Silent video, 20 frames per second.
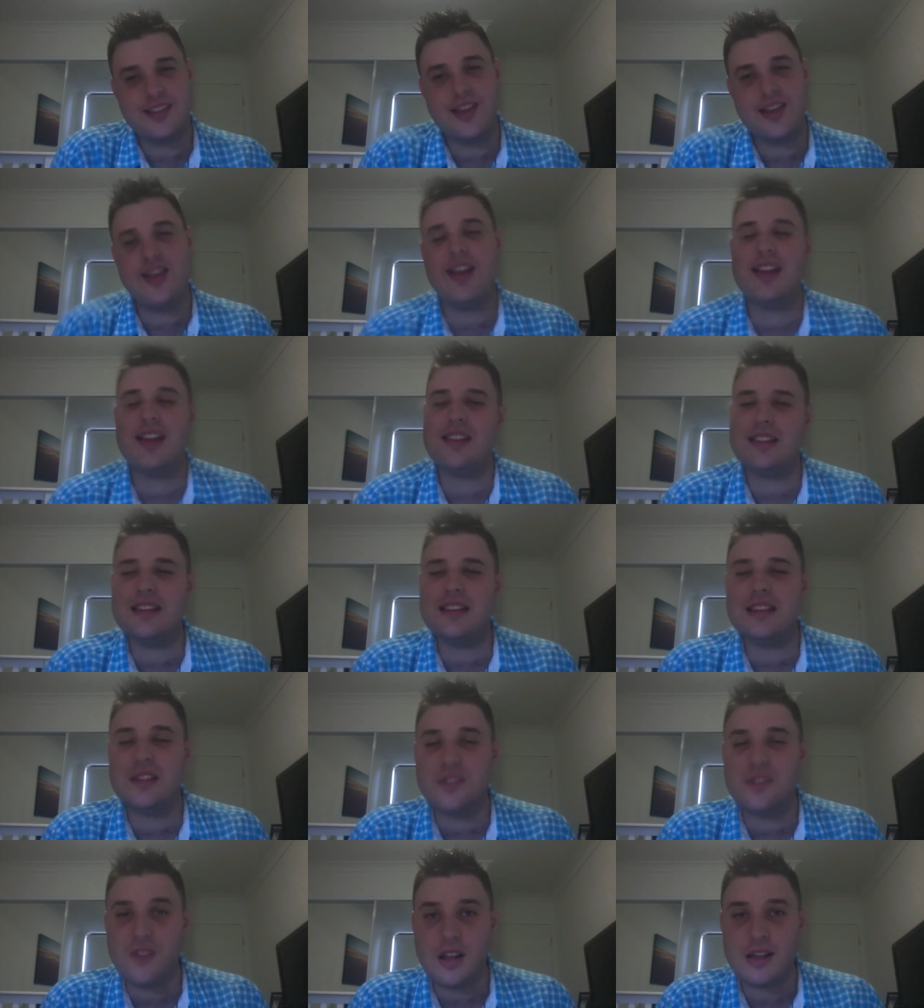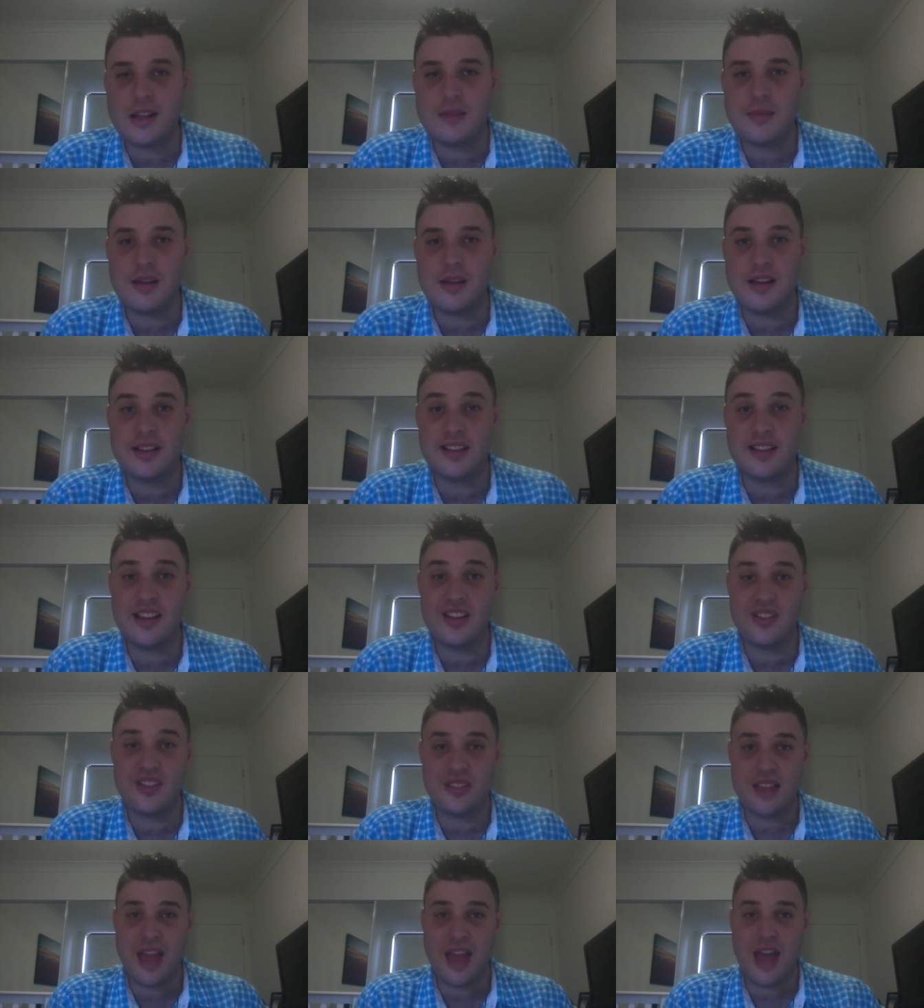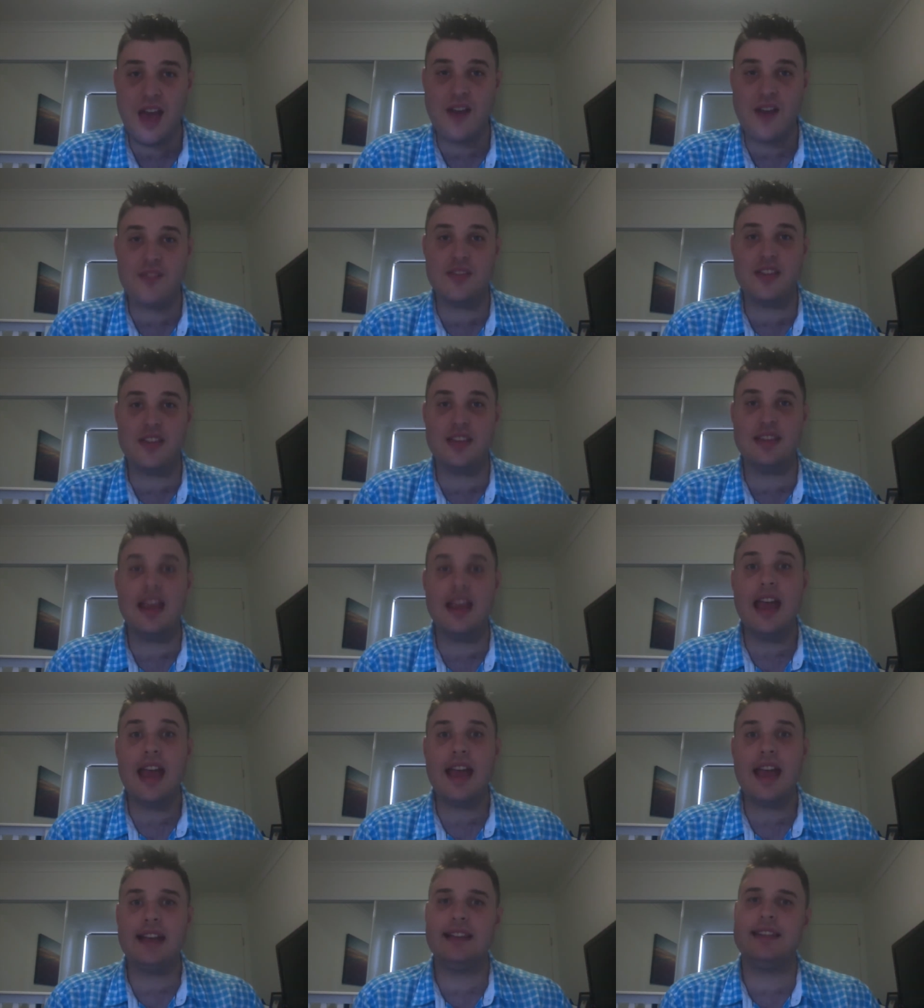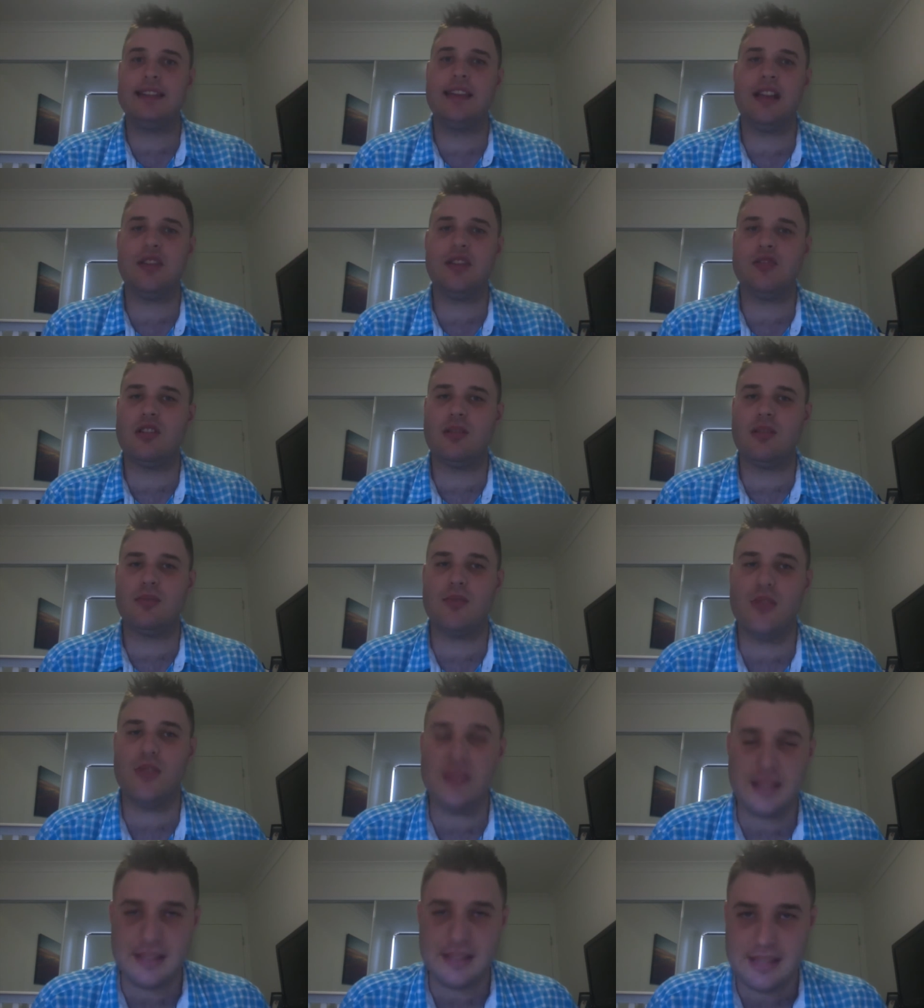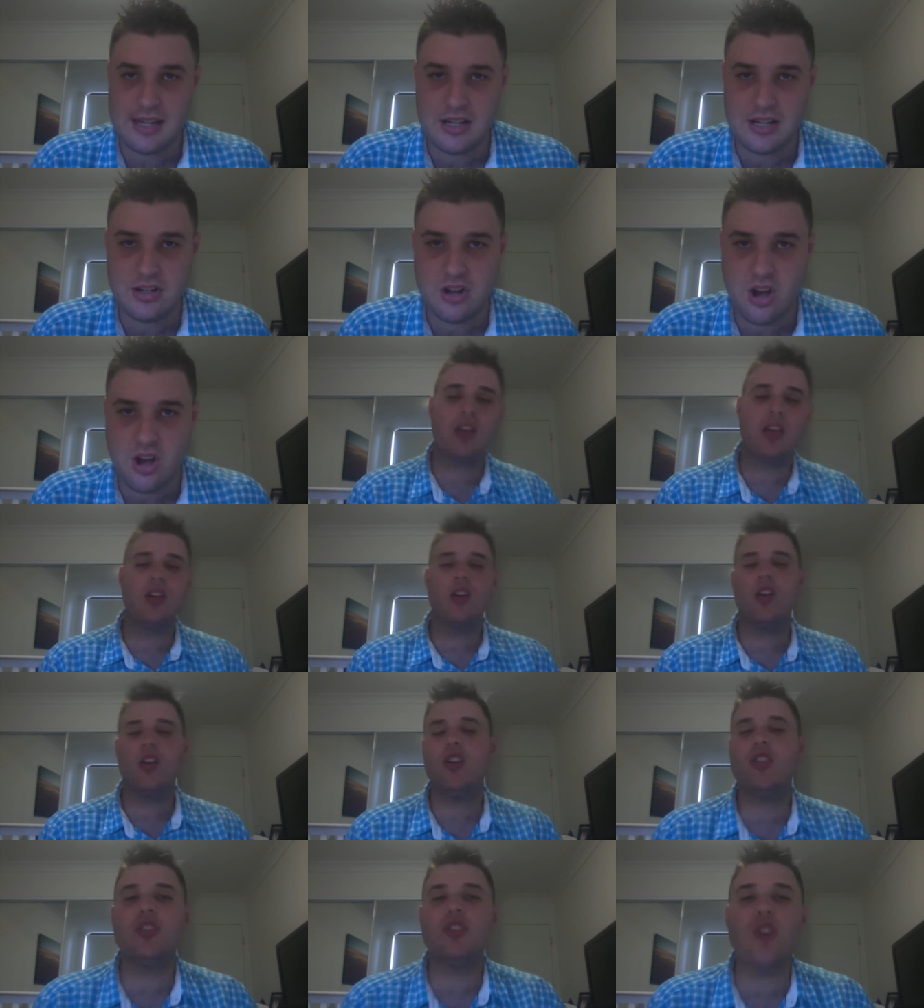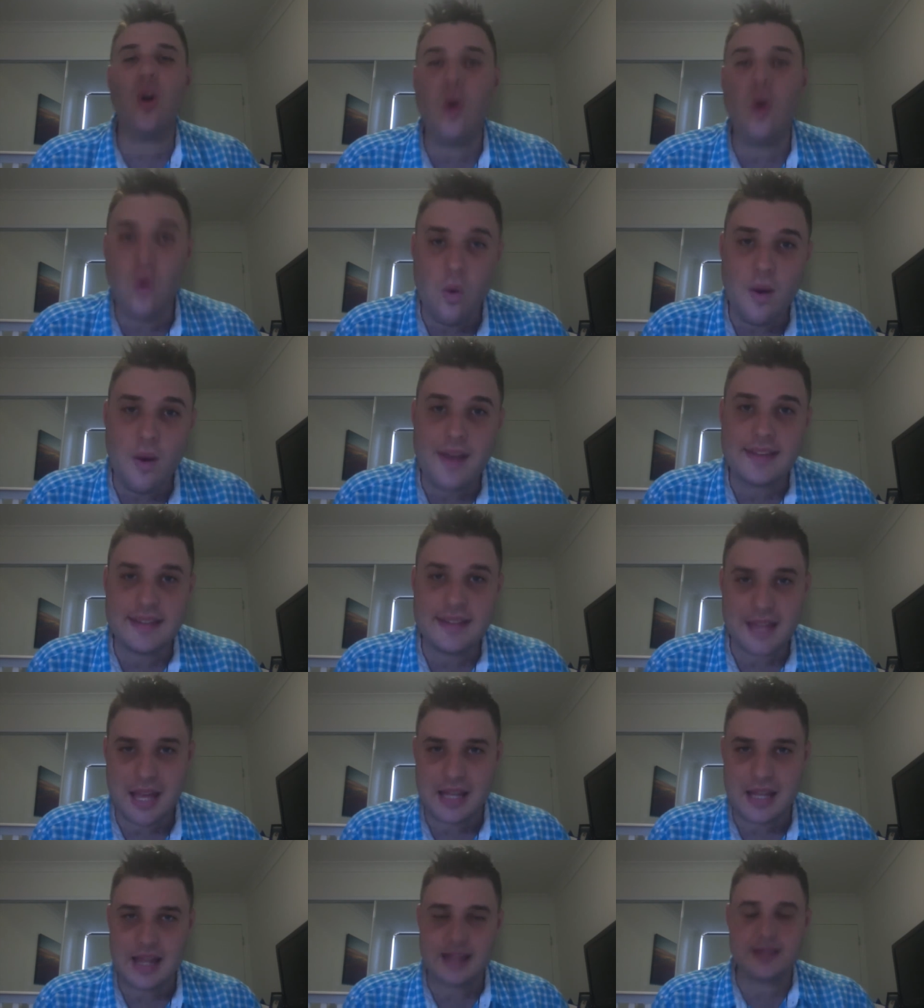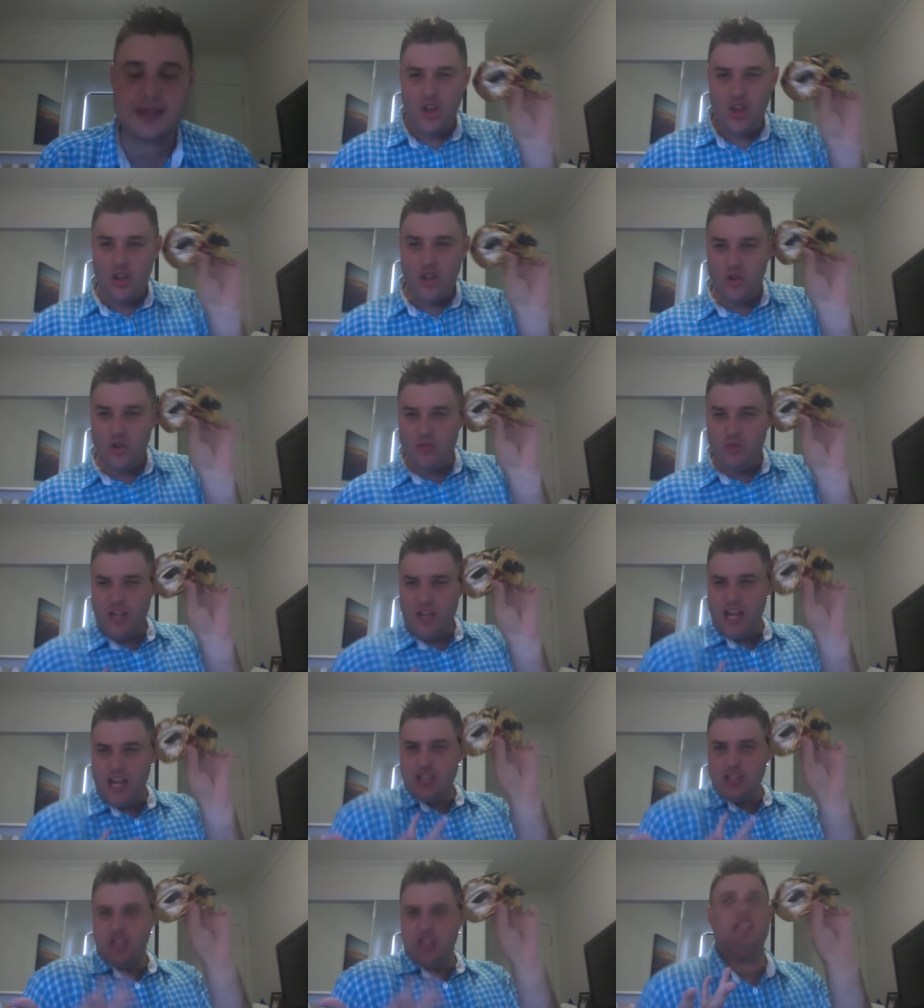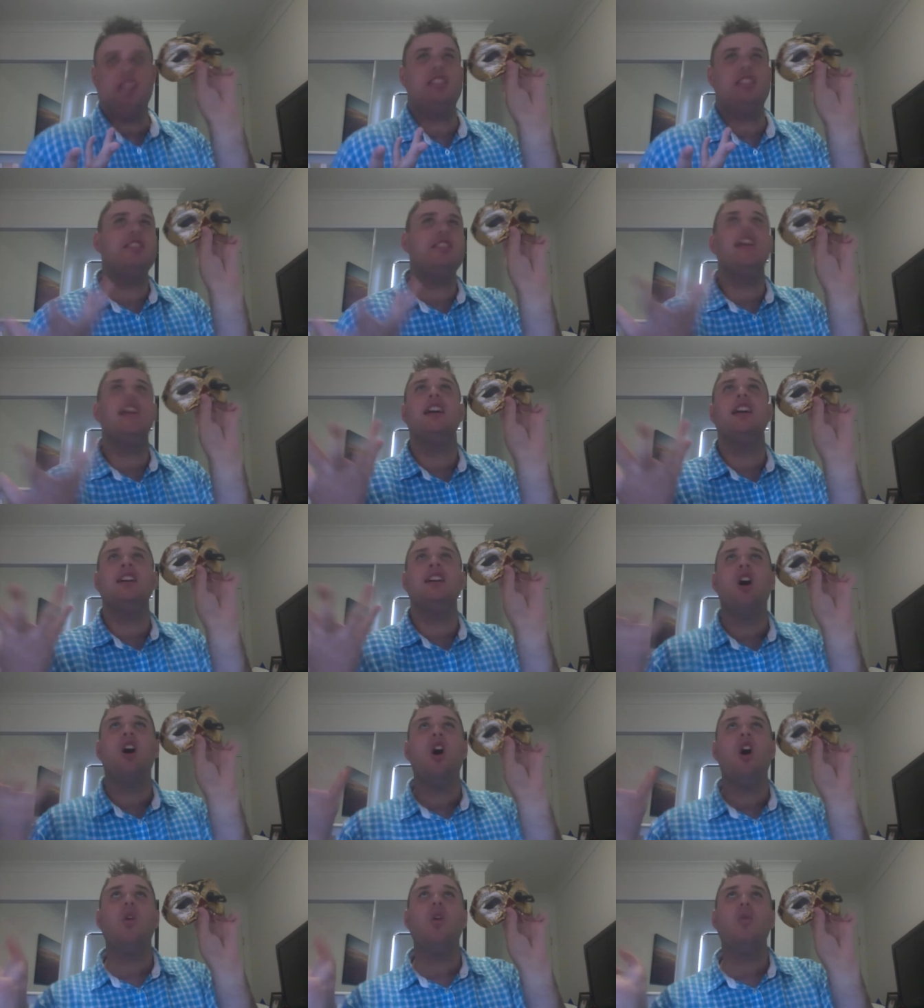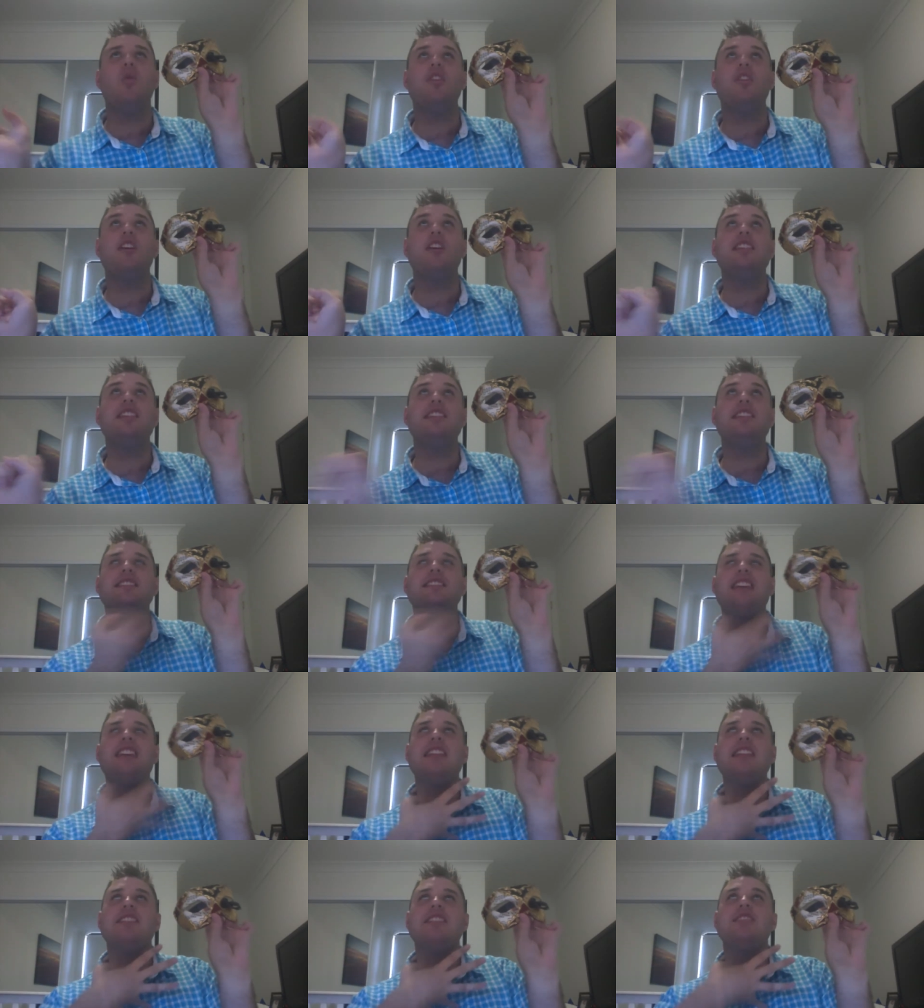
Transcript: Okay, this is funny because I used to have this eccentric music teacher who used to always tell us, you need to sing with a sense